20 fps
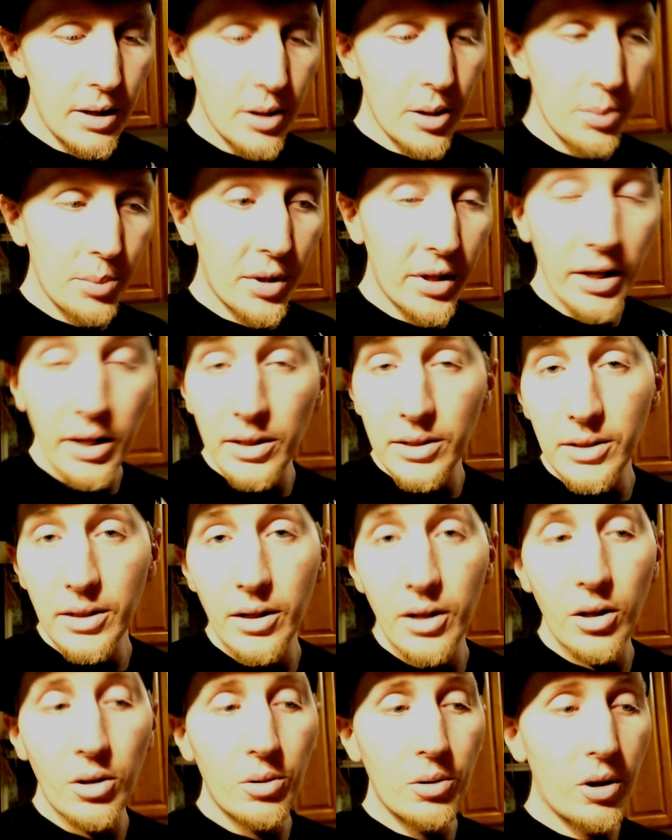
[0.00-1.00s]
But like I
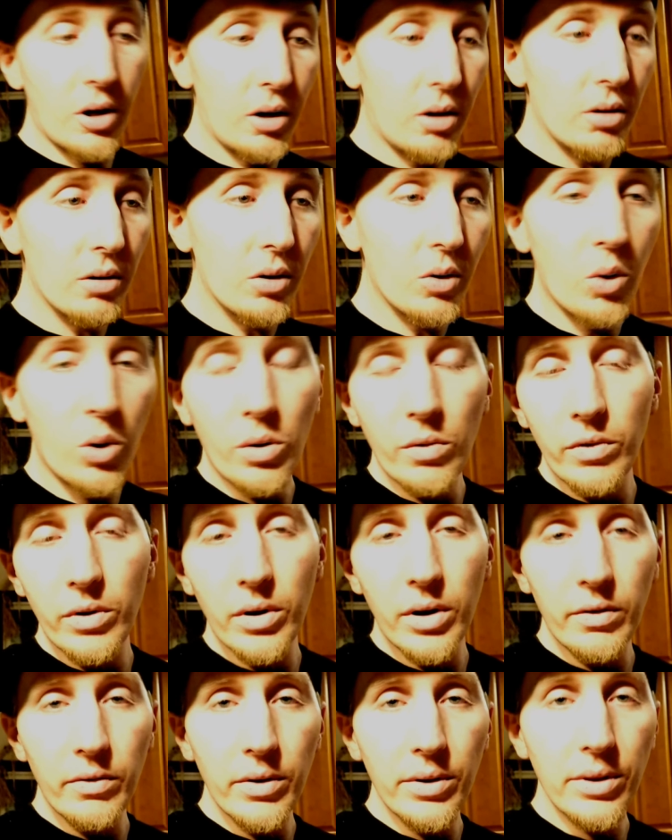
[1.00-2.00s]
said, I'll go over
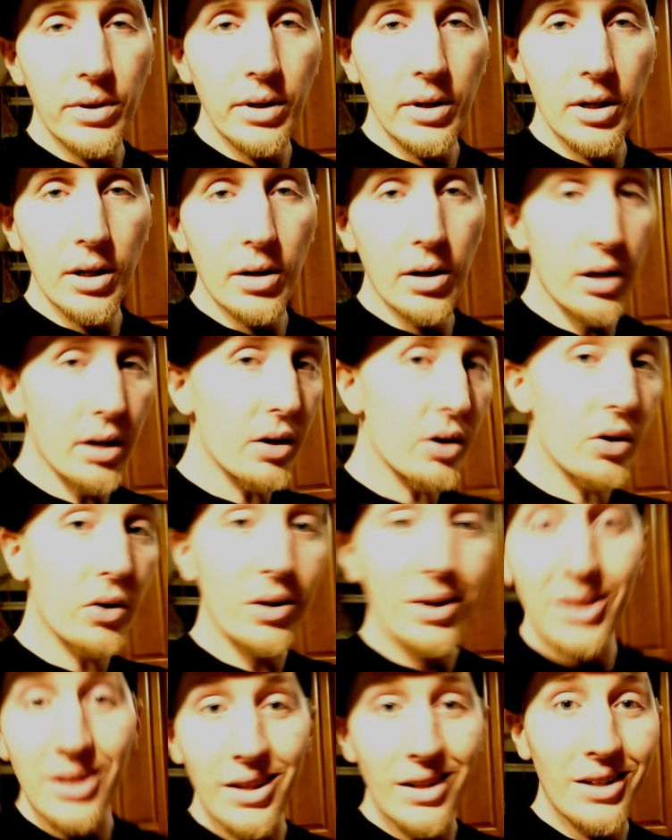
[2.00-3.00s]
everything. I got to
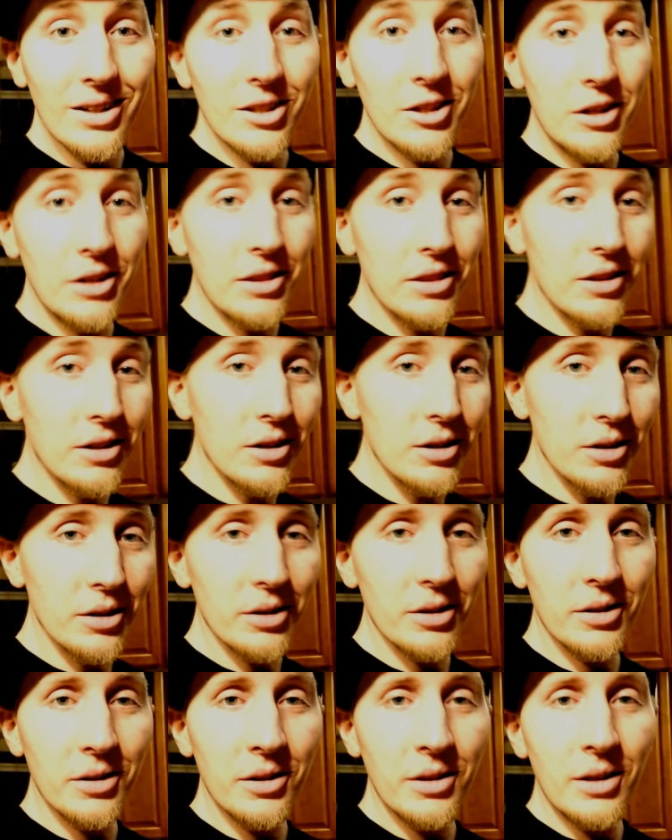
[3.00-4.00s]
hurry and clean the
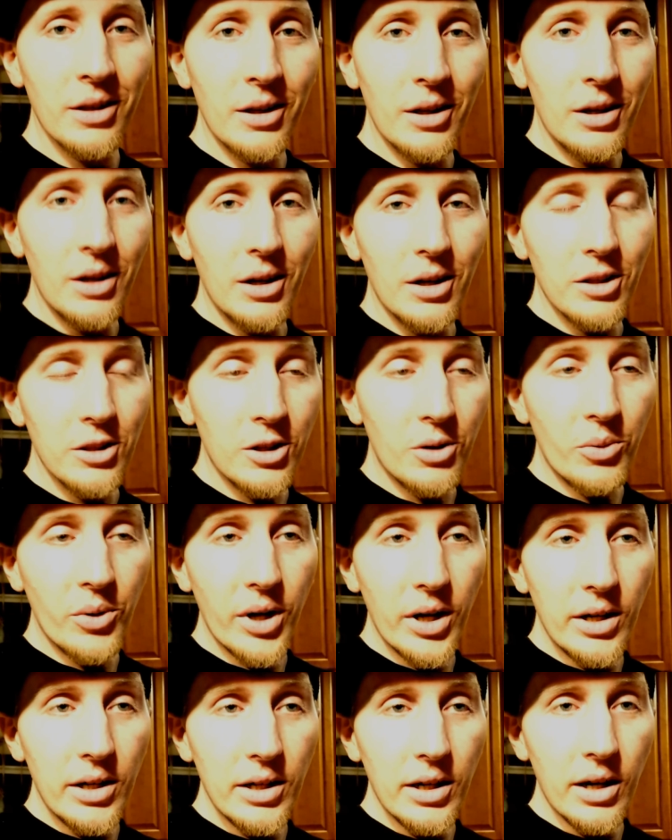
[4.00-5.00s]

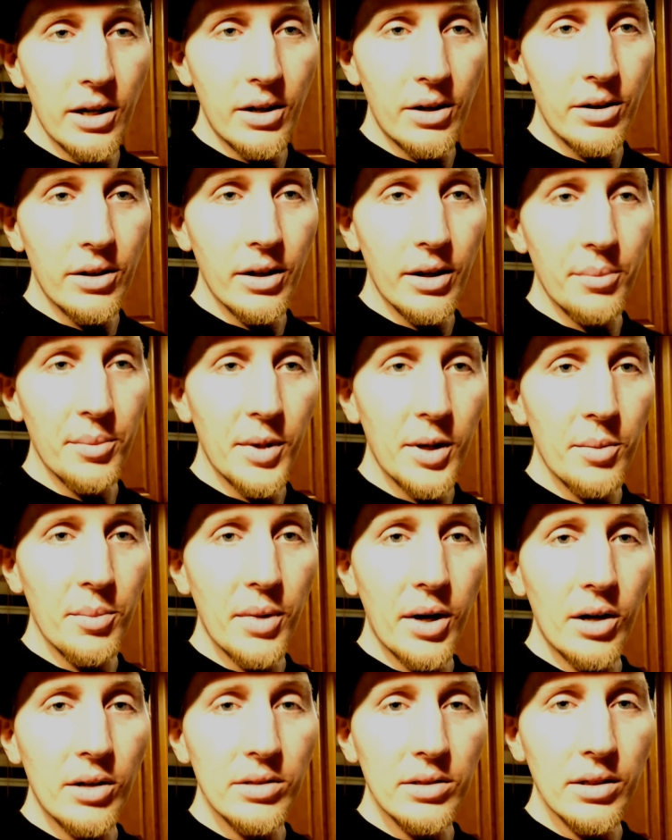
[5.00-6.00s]
radiator that I'm going to
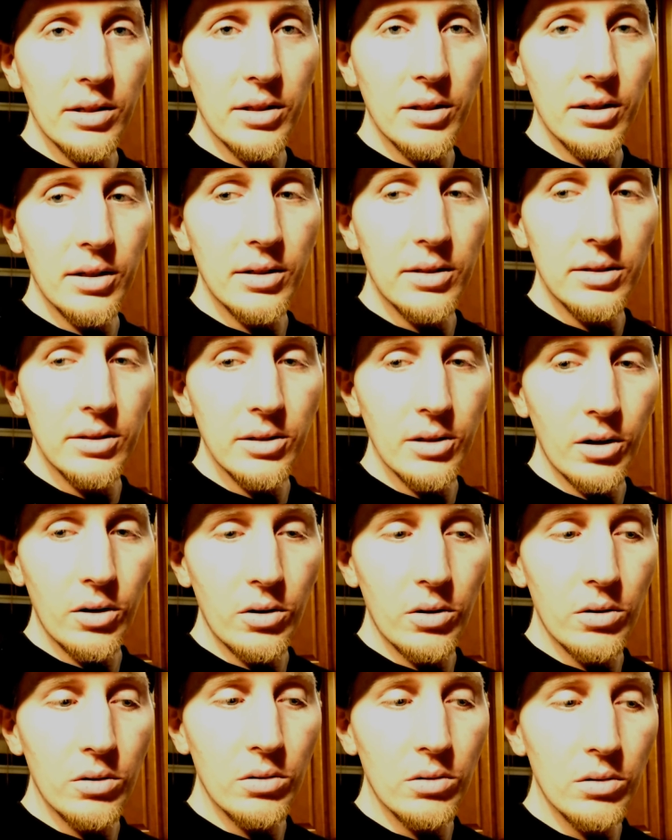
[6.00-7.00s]
mount to this,
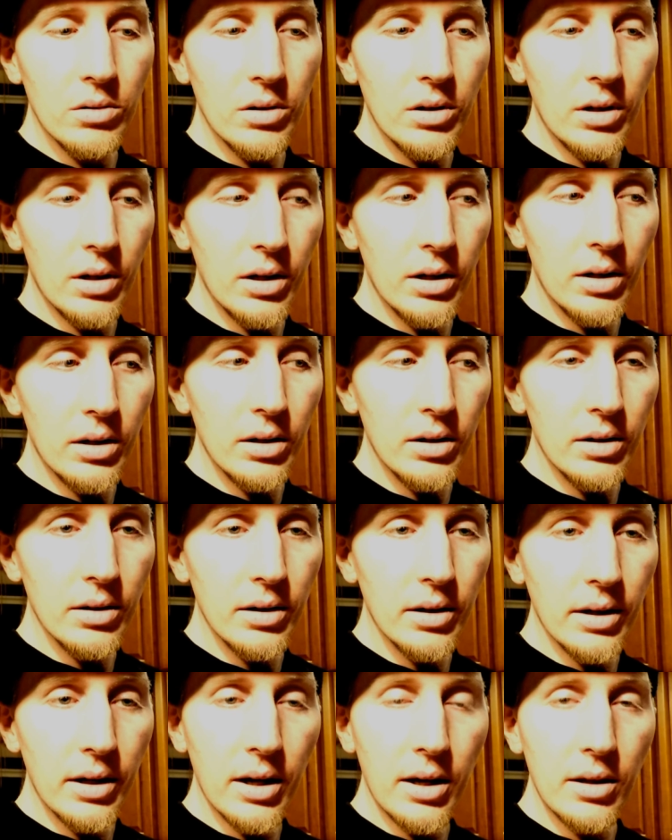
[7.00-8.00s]
so
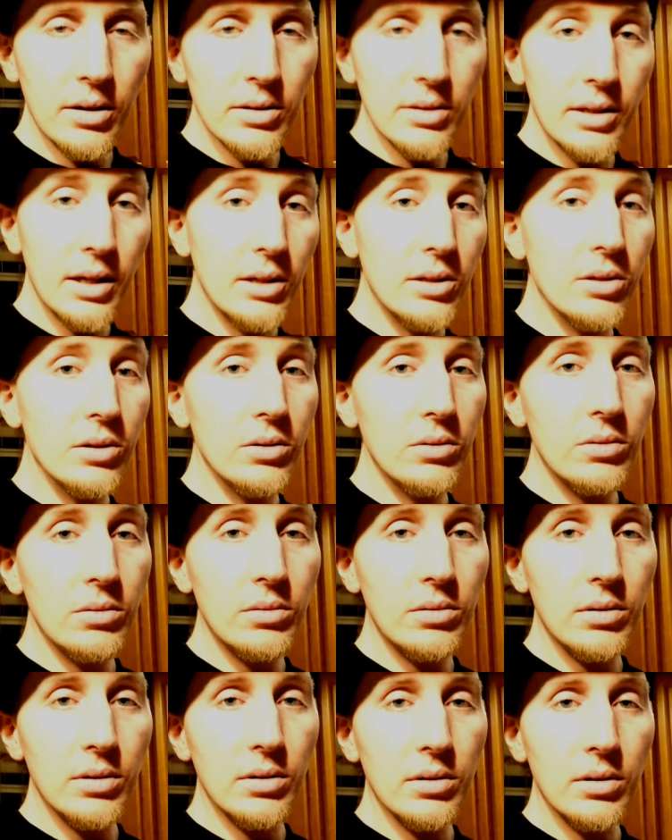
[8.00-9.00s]
again, stay
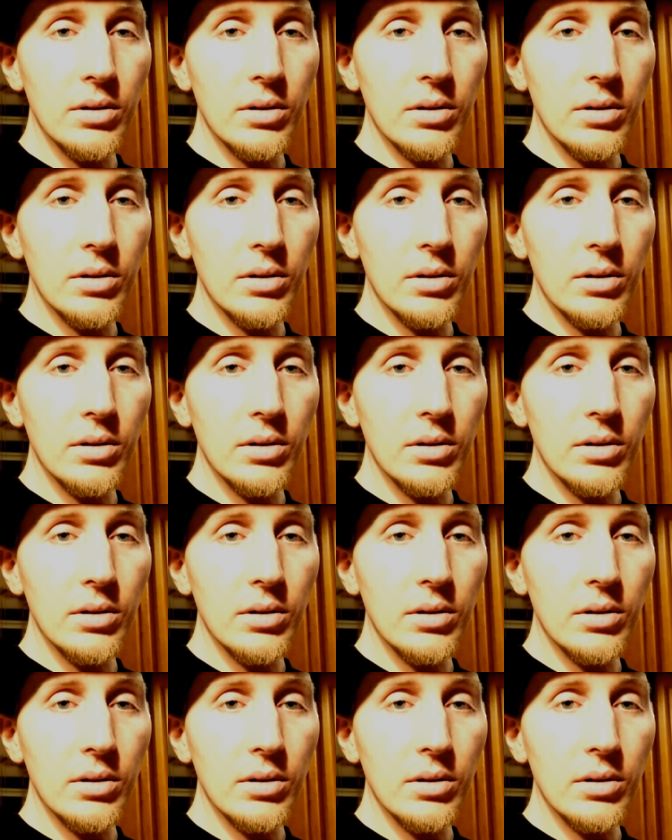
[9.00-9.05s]
tuned.